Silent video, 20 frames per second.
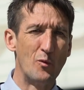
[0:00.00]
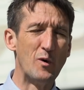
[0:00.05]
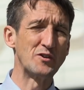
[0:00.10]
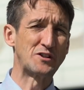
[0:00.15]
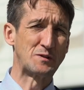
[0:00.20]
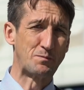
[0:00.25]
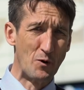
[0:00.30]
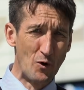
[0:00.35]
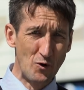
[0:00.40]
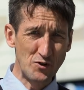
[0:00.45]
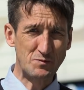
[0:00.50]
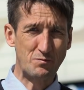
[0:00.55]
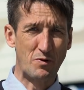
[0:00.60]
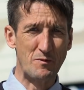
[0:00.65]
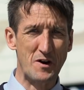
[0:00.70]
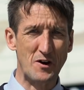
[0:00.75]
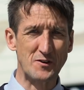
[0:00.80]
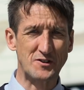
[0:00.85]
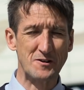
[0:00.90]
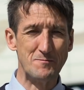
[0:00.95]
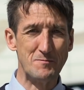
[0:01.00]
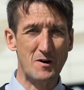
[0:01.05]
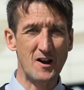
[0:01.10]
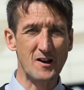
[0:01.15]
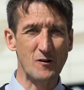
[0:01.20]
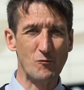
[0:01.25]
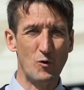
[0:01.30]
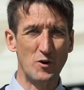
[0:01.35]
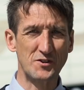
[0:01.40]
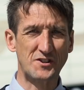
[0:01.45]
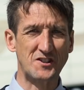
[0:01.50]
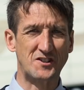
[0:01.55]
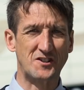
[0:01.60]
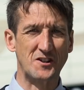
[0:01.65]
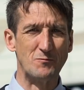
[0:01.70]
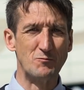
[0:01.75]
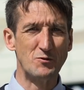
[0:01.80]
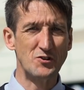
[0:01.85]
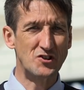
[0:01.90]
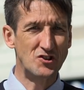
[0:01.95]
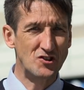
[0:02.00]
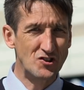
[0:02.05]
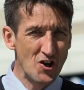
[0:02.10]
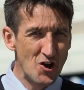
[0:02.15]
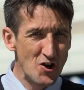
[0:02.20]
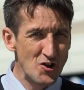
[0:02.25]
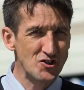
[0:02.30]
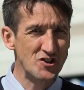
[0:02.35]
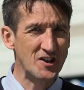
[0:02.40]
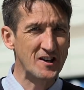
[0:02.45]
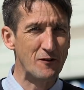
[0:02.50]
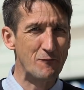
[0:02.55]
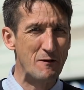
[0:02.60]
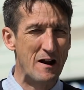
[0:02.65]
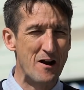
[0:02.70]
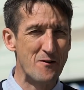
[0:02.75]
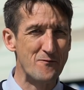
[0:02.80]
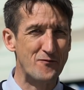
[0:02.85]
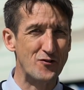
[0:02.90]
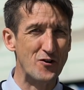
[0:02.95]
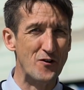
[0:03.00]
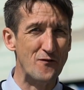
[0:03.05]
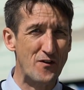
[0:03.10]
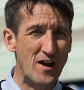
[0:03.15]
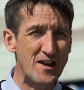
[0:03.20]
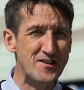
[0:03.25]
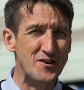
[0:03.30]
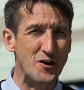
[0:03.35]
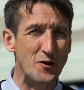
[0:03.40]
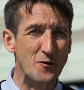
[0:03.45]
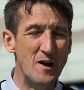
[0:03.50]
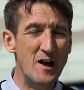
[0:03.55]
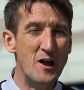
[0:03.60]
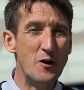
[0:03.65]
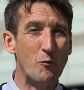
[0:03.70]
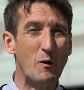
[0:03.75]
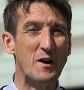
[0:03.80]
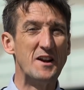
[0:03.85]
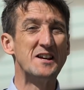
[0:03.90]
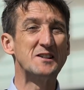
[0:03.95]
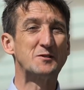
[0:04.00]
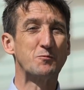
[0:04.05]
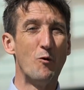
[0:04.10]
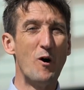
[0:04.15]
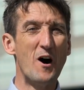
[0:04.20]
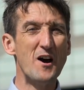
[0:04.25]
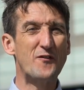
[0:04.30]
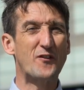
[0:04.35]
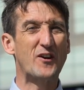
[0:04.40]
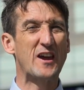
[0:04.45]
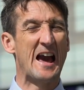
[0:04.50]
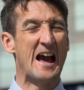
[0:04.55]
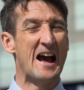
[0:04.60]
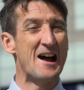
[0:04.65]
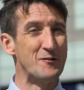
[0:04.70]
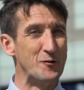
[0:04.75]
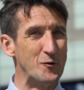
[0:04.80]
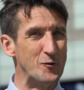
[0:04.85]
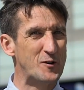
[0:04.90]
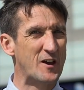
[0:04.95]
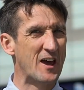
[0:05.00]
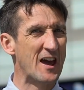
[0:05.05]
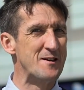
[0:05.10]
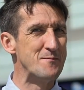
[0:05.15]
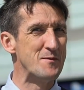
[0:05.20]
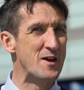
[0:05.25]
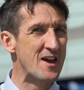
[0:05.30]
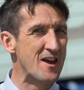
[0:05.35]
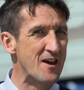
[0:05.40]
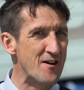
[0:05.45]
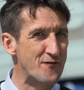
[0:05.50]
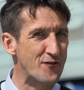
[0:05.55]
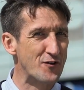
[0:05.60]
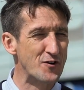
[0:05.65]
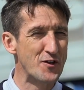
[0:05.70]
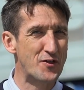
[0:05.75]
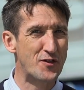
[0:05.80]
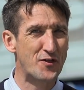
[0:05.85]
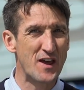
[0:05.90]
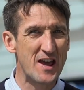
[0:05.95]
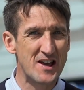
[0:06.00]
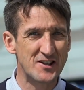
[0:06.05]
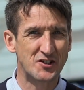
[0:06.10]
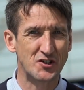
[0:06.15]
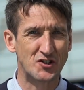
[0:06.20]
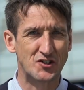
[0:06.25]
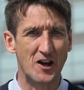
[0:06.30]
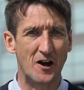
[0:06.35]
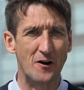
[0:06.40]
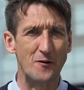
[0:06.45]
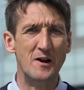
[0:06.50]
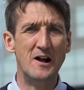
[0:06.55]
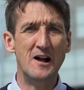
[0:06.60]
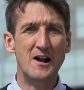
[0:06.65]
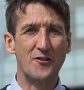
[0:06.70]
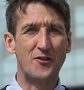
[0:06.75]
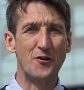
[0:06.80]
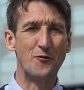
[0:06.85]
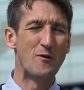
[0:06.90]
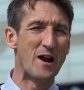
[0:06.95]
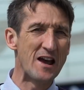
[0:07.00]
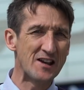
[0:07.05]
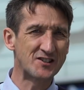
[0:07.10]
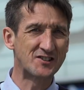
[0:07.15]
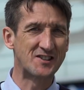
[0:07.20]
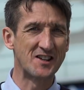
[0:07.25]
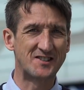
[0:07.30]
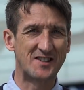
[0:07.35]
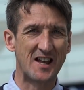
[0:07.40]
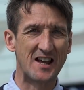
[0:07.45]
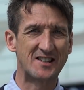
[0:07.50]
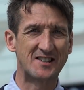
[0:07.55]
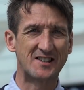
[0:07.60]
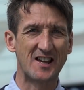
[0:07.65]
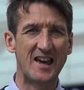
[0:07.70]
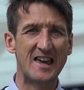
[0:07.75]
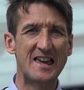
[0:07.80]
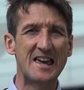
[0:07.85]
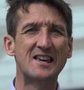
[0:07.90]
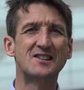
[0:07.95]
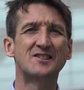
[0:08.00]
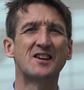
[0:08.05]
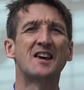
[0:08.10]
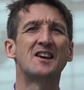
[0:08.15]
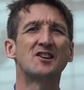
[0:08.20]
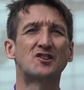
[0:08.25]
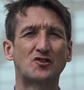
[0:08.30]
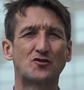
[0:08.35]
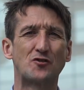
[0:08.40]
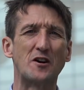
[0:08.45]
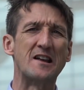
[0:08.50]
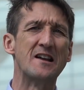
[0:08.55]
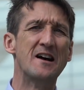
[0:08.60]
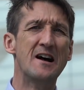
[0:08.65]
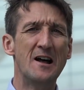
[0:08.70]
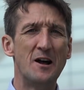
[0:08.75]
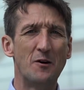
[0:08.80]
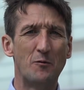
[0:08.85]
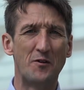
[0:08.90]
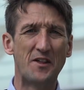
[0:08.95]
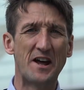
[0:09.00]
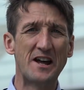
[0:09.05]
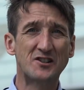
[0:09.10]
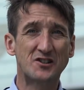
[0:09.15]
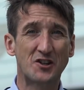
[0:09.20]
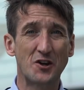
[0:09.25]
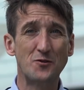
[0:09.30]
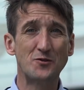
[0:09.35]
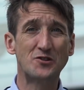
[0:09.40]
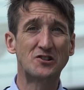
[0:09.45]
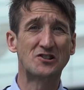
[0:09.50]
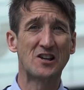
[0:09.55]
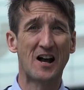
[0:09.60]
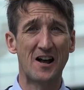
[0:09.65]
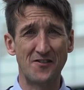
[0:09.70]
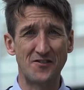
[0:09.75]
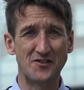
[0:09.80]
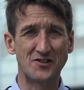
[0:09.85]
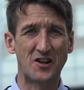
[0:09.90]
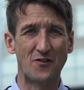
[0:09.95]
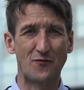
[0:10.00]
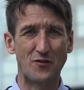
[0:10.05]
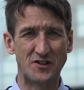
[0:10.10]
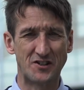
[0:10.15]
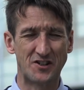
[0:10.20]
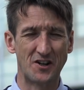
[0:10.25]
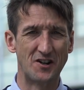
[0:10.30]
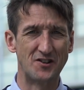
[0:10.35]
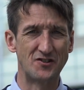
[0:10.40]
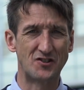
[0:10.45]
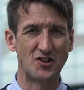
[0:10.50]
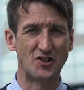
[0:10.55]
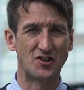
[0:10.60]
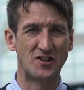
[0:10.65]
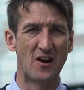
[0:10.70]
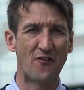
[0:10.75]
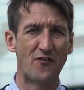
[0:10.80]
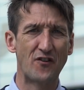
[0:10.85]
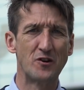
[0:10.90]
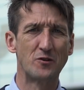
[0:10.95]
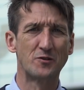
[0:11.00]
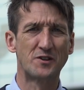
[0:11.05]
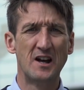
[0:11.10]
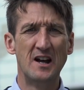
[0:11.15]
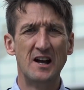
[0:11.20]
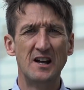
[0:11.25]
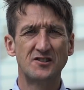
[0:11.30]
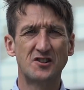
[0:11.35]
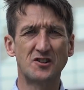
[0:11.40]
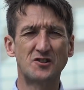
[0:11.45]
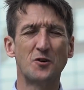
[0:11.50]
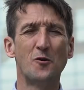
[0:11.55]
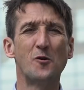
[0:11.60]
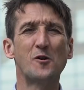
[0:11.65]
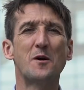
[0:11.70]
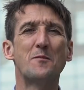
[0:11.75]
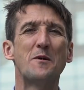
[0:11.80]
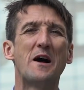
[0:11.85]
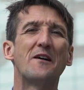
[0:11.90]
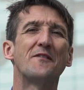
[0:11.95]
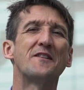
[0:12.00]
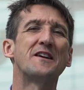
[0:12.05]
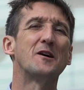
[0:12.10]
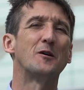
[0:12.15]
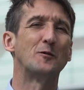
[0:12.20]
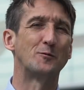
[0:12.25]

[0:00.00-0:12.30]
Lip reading: Well, sports promoter Mike Watterson was searching around for a venue when his wife Carol came here for a theatre show. The rest, as they say, is history. Well, their two sons have returned to Sheffield to talk about the